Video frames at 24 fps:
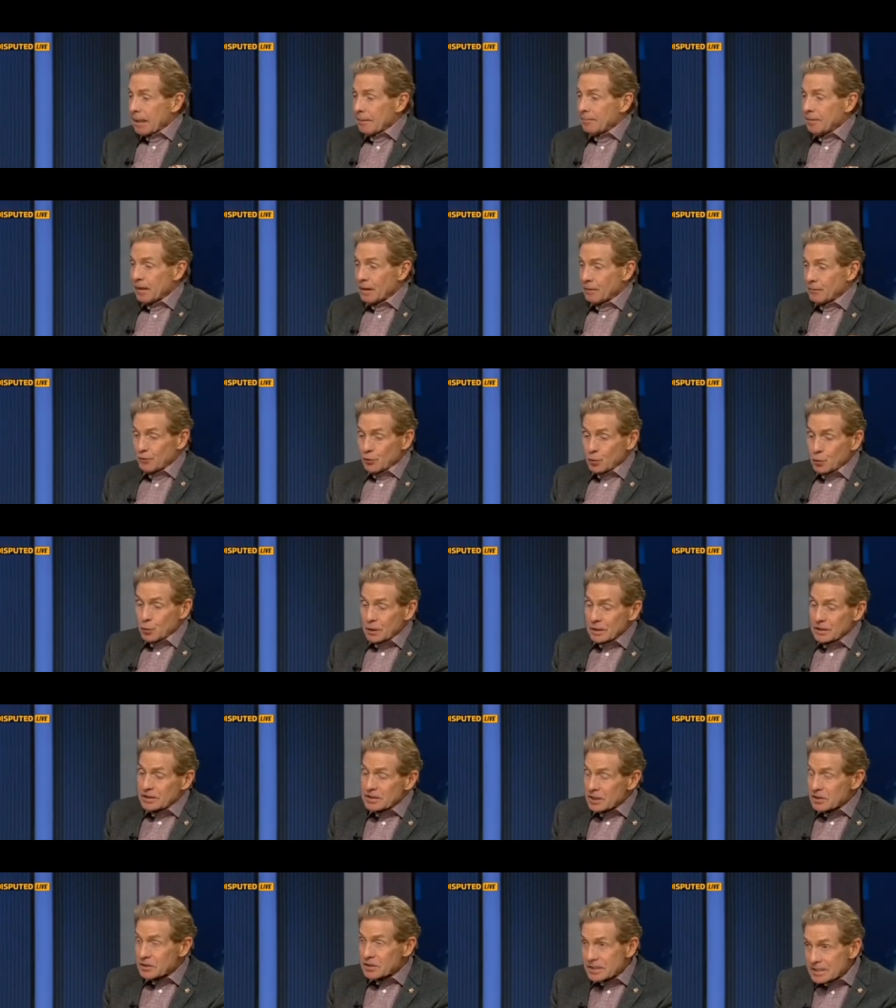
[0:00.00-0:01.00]
if you
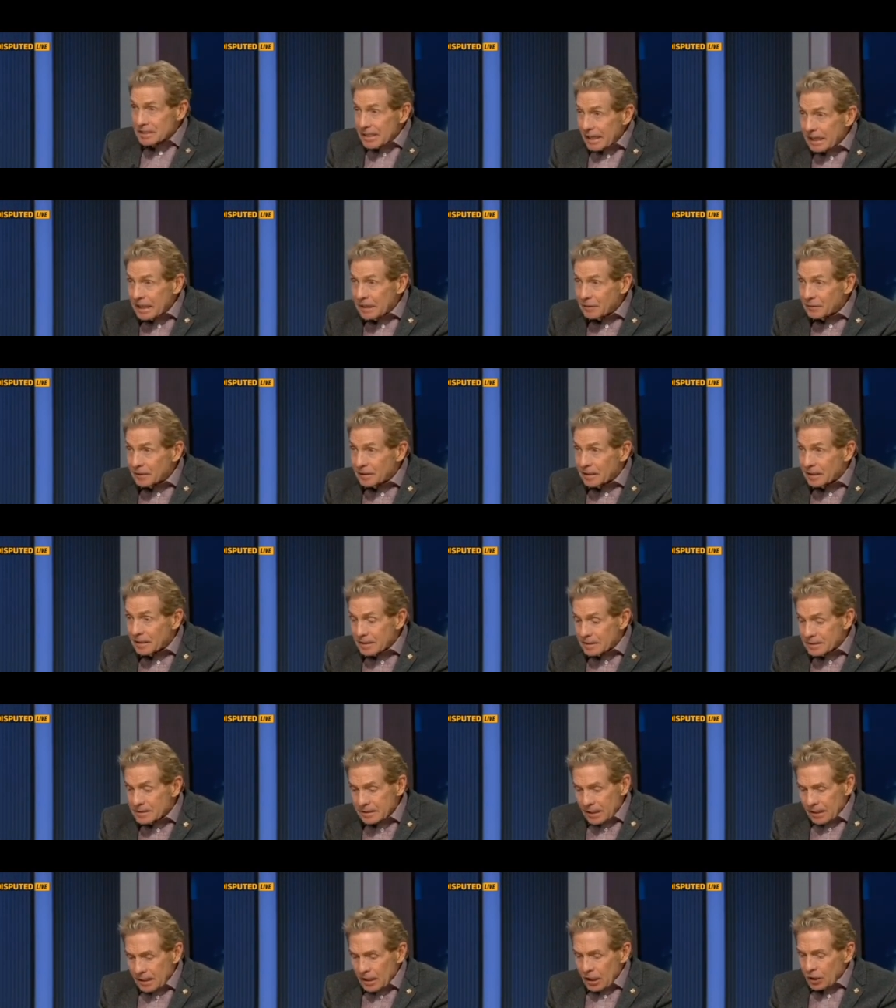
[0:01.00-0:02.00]
can sustain
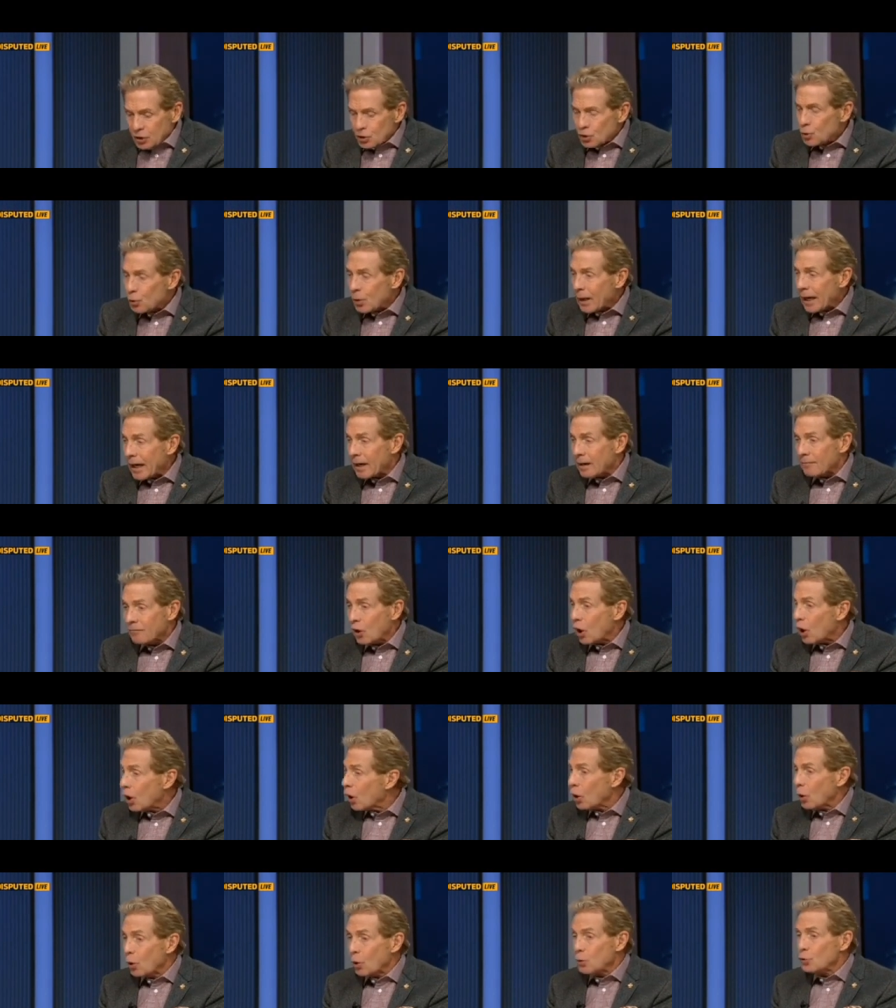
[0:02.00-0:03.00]
this, you have a
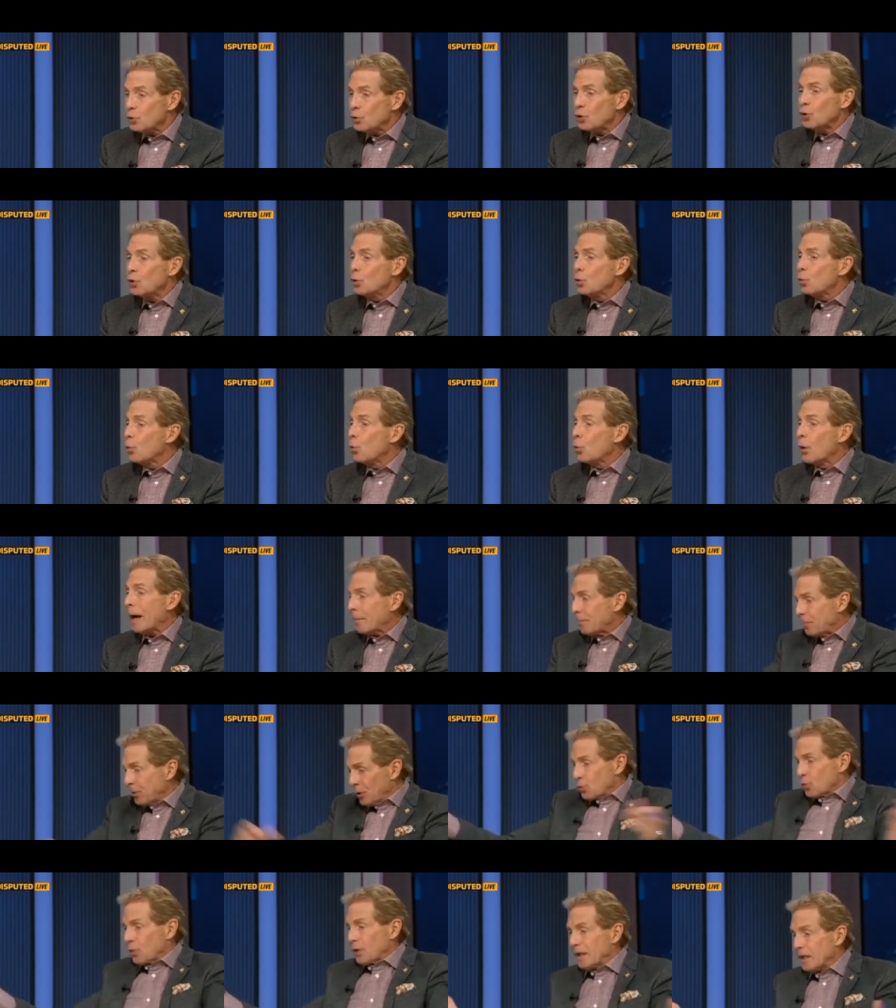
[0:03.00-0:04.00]
whole new
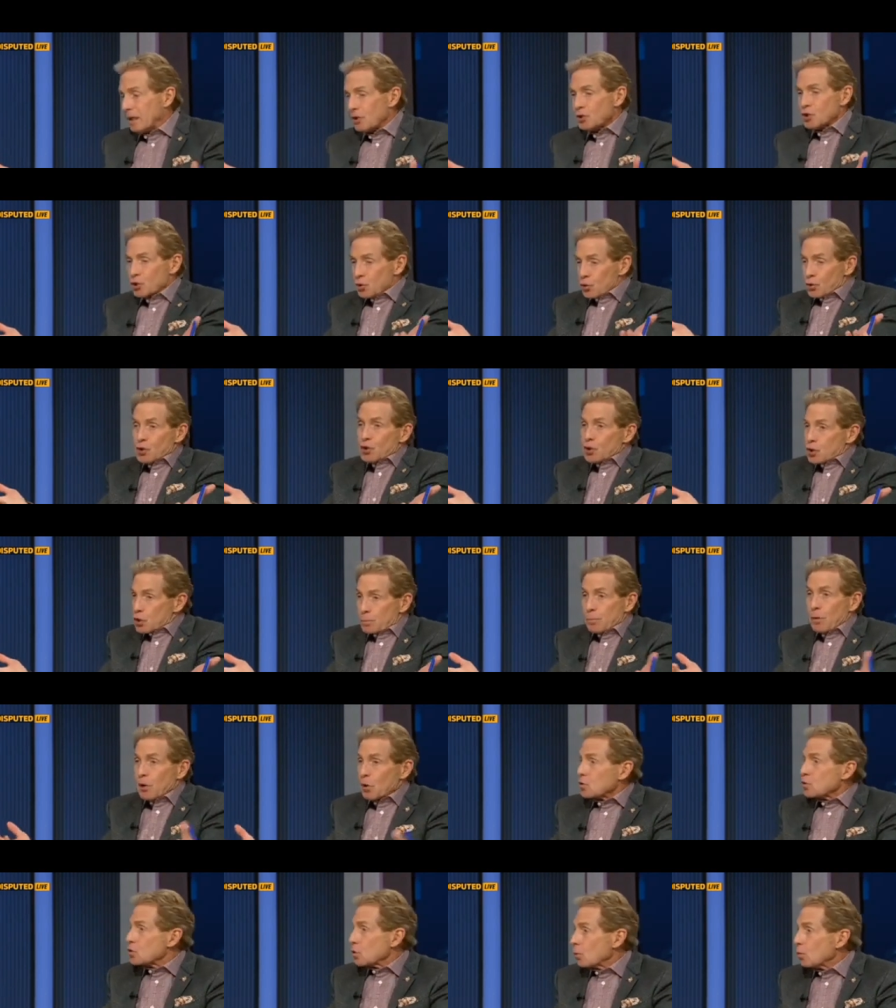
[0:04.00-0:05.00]
weaponry at your
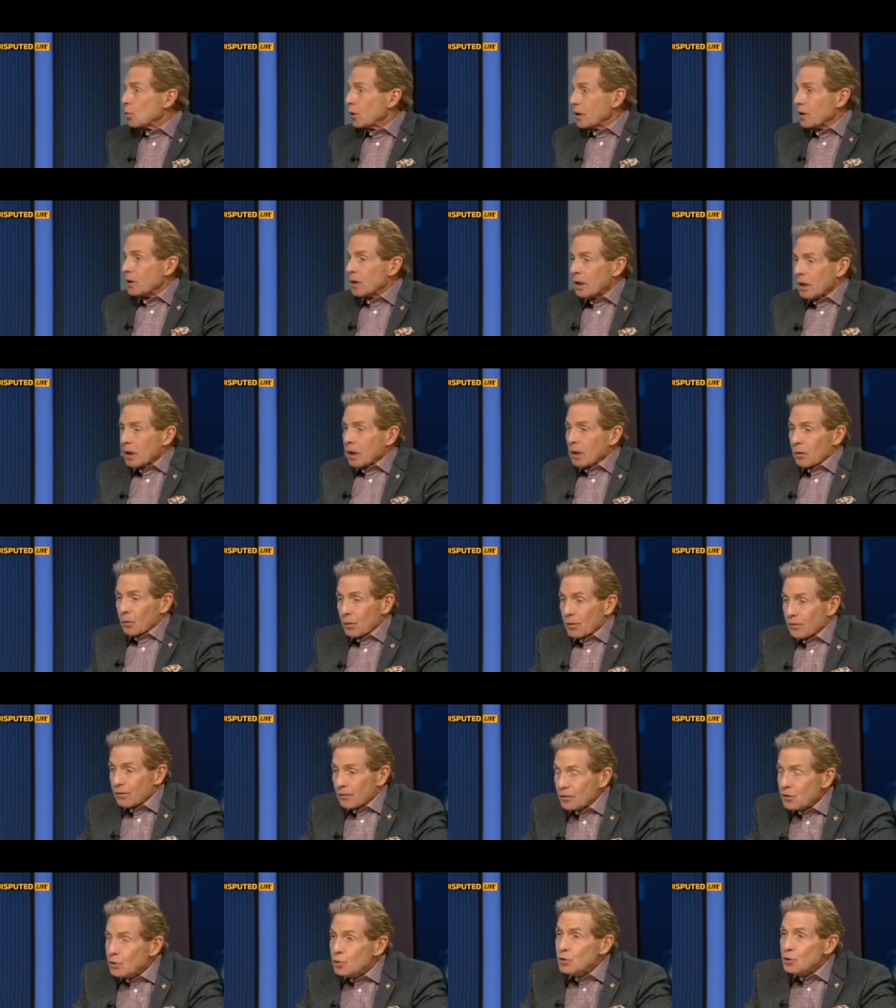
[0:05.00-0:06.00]
disposal where
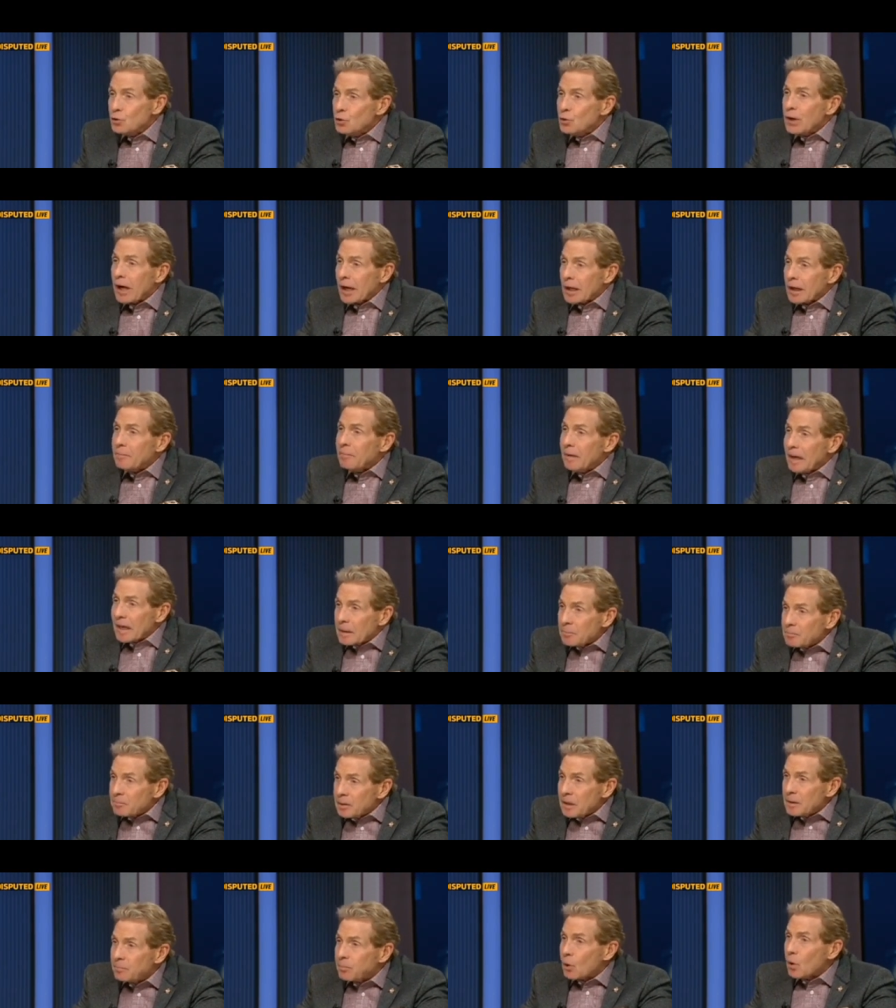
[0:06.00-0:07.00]
you got to make
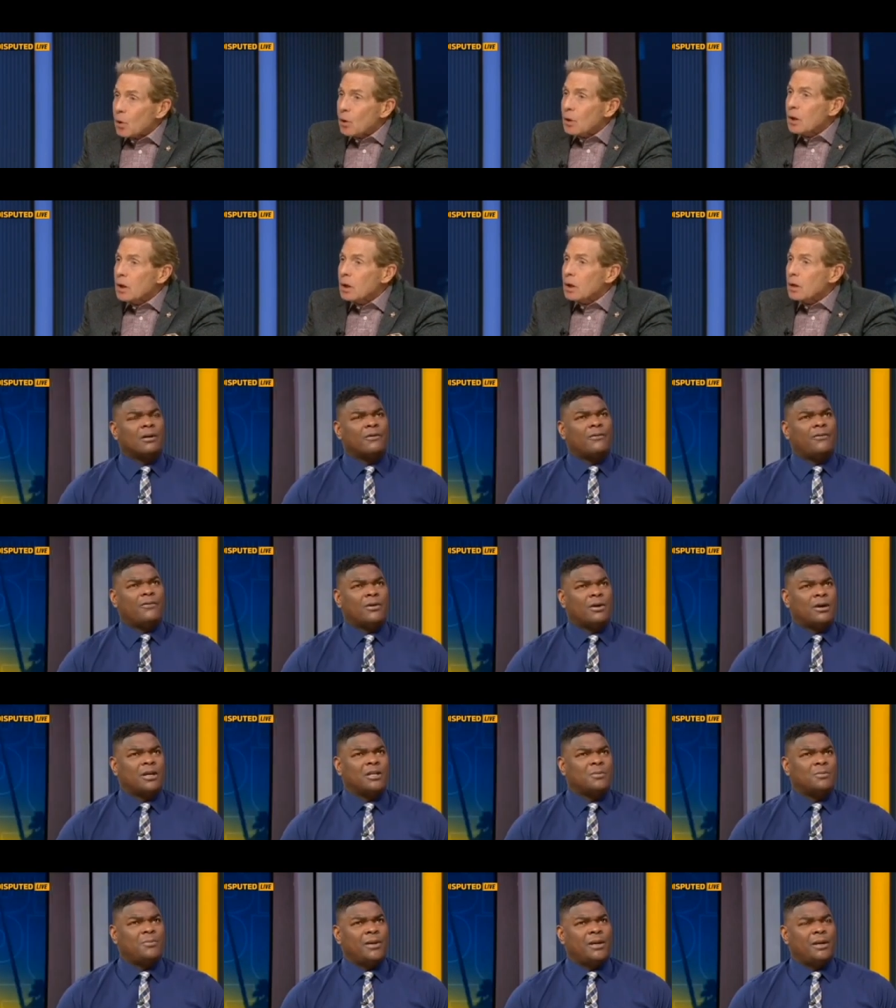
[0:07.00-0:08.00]
people
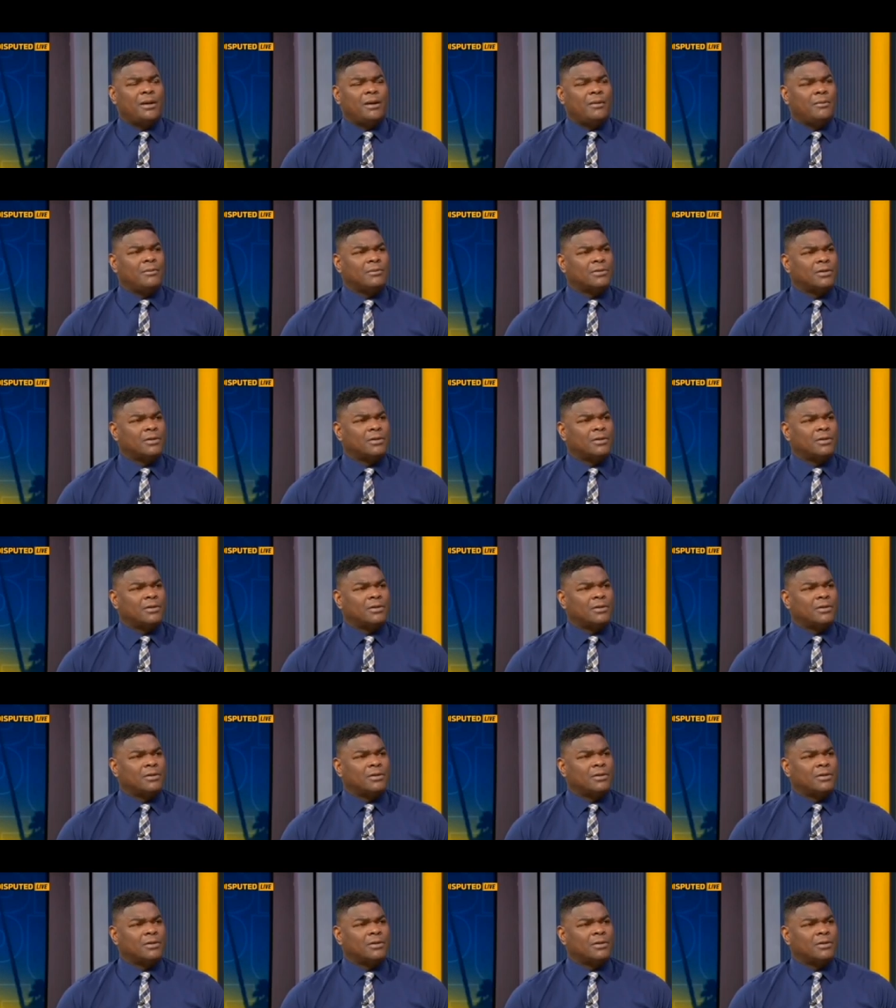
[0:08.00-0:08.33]
respect you.